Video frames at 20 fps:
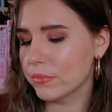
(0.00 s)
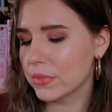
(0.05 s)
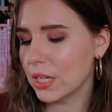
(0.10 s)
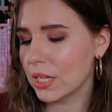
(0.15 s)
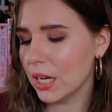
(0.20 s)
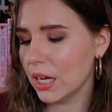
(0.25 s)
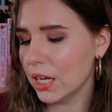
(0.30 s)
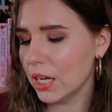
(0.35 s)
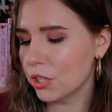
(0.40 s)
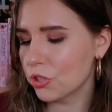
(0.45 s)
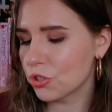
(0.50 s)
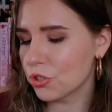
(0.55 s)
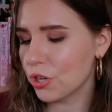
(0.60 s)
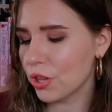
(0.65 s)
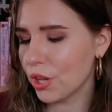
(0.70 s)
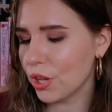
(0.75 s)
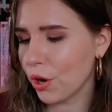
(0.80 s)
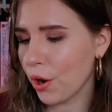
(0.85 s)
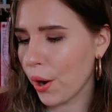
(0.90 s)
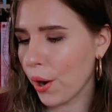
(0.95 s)
to each
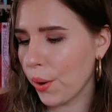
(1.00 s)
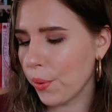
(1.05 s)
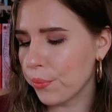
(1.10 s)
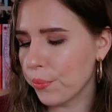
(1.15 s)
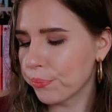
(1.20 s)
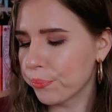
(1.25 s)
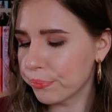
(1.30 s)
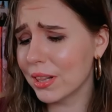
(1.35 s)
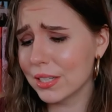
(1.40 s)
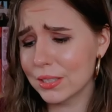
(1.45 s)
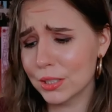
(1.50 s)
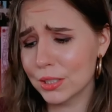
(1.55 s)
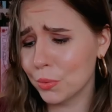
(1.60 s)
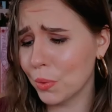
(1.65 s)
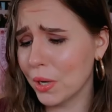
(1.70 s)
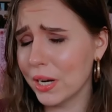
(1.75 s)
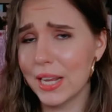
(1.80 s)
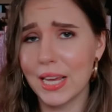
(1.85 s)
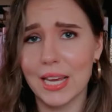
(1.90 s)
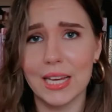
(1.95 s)
their own. This
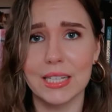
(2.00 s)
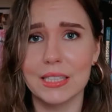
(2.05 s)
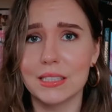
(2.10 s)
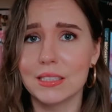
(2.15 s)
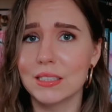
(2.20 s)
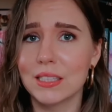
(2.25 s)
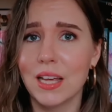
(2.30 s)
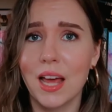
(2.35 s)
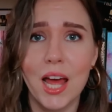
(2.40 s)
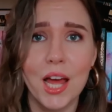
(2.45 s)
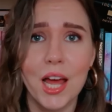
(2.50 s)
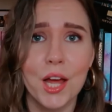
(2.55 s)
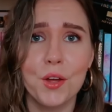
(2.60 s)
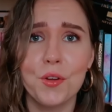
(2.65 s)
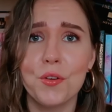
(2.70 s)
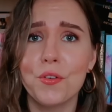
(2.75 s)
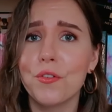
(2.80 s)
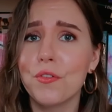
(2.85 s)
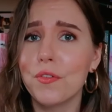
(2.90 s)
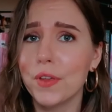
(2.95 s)
one is
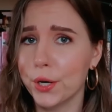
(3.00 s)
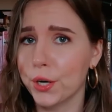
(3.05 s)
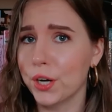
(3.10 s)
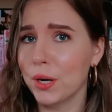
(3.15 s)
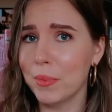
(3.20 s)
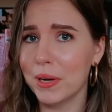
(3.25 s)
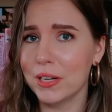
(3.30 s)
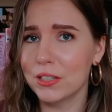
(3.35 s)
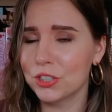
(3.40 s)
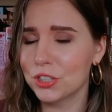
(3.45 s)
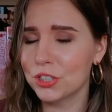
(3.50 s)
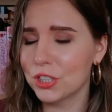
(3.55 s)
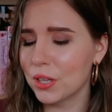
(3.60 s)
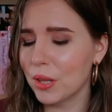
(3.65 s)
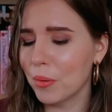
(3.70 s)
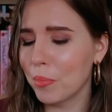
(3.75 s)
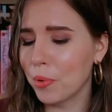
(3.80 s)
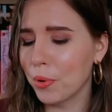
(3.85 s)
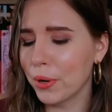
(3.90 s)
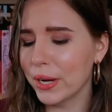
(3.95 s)
very much to
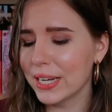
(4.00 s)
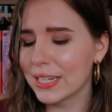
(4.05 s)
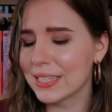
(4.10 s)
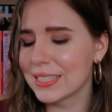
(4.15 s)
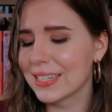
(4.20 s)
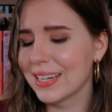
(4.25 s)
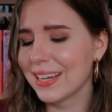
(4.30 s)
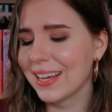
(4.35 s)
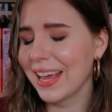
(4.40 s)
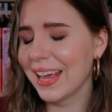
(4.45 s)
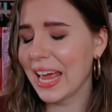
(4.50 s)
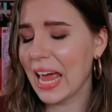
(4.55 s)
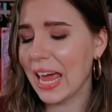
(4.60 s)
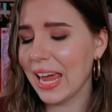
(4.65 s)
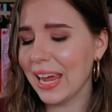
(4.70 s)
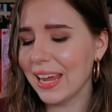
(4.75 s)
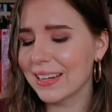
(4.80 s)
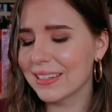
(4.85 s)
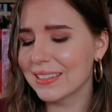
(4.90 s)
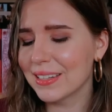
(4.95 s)
the point,
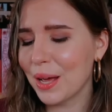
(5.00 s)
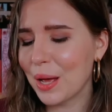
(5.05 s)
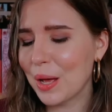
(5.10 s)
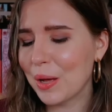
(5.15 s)
and